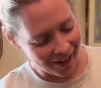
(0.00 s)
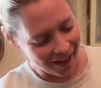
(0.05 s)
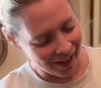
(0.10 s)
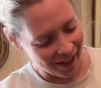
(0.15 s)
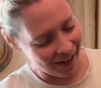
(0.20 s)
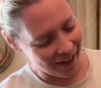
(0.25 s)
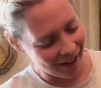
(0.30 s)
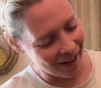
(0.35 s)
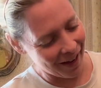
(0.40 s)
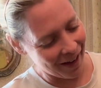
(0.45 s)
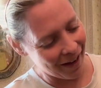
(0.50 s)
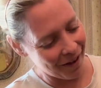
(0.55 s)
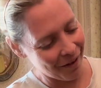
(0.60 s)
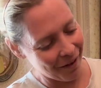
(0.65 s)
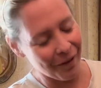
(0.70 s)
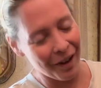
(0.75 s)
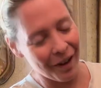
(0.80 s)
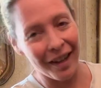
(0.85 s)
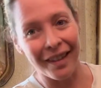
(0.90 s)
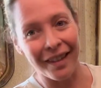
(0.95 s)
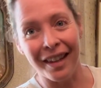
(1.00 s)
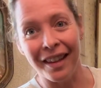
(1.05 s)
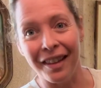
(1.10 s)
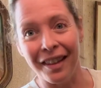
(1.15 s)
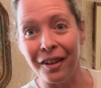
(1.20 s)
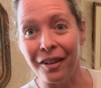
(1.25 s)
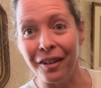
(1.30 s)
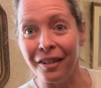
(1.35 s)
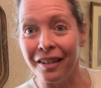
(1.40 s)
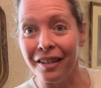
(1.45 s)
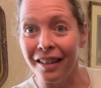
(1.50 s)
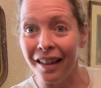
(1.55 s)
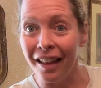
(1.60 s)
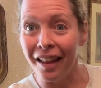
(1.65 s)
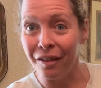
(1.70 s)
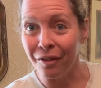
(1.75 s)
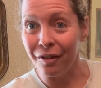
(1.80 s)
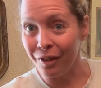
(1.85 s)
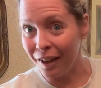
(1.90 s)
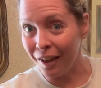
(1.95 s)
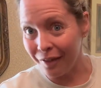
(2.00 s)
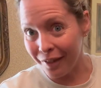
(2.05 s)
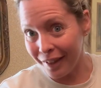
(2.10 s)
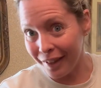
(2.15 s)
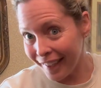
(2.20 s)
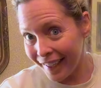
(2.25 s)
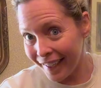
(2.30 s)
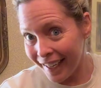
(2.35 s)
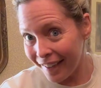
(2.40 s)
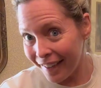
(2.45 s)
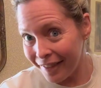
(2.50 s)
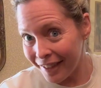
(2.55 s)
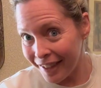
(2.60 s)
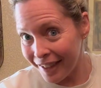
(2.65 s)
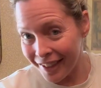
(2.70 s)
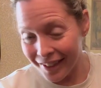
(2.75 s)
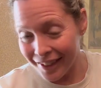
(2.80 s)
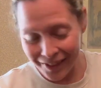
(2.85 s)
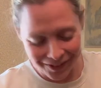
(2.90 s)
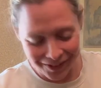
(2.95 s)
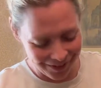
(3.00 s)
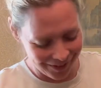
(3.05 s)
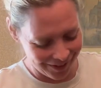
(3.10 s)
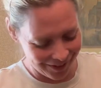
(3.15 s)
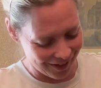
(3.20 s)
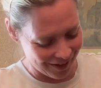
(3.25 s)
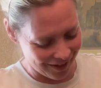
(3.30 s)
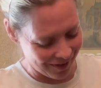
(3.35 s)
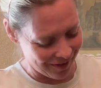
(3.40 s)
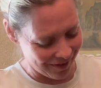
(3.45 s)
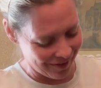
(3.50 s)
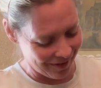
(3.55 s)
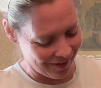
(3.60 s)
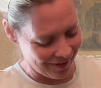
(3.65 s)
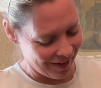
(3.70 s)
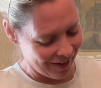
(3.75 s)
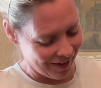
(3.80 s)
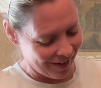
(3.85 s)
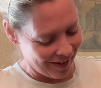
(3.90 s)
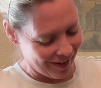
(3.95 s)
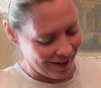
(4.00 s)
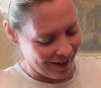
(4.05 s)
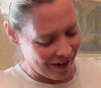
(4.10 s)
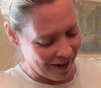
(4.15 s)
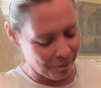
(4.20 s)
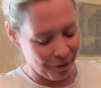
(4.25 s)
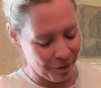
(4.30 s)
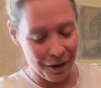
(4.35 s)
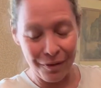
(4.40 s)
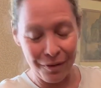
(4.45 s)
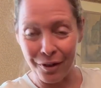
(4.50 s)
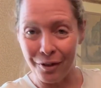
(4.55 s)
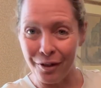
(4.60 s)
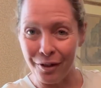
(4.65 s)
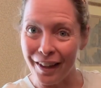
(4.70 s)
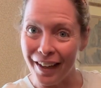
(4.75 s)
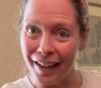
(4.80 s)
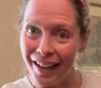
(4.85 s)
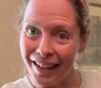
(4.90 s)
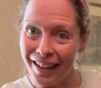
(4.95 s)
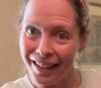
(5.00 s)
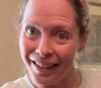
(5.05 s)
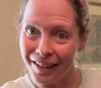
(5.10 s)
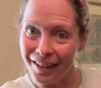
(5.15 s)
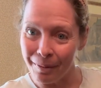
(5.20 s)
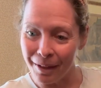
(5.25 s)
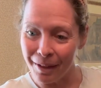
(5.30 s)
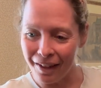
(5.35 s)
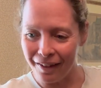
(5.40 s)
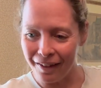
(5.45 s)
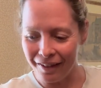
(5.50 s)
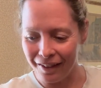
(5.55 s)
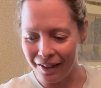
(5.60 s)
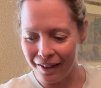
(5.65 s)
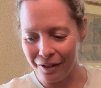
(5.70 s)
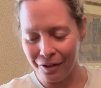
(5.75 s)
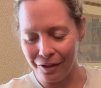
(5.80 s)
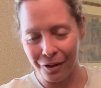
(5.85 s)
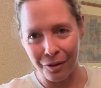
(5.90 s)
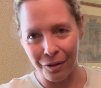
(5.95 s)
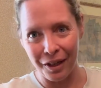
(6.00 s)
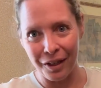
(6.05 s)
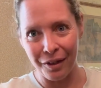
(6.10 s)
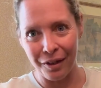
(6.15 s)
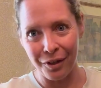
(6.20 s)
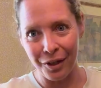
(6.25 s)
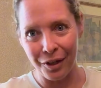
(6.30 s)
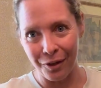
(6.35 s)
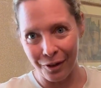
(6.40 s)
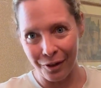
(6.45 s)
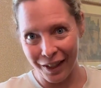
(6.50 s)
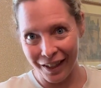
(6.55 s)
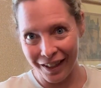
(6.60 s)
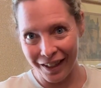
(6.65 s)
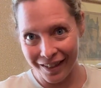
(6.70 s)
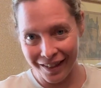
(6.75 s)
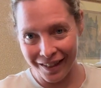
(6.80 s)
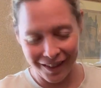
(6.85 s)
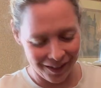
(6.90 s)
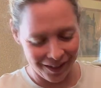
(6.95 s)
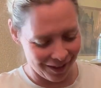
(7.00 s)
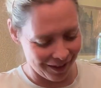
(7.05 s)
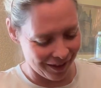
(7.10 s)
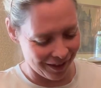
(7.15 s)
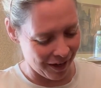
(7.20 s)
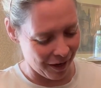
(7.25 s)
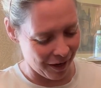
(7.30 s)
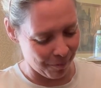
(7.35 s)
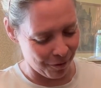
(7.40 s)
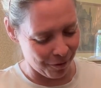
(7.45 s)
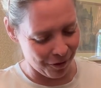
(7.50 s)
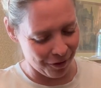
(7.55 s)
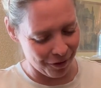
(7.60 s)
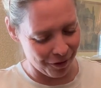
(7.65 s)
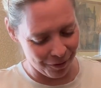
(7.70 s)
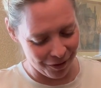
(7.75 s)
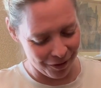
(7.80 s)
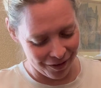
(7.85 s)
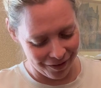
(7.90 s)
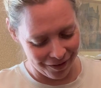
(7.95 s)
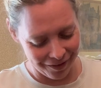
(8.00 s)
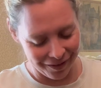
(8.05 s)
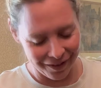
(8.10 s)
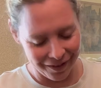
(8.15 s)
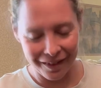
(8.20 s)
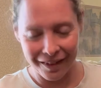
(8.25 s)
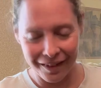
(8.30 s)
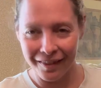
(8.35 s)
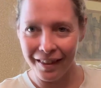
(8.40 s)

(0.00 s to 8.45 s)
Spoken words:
and I find that there's less fluffing I have to do, so I'm grateful for that because there's quite a few wreaths that I put on the windows.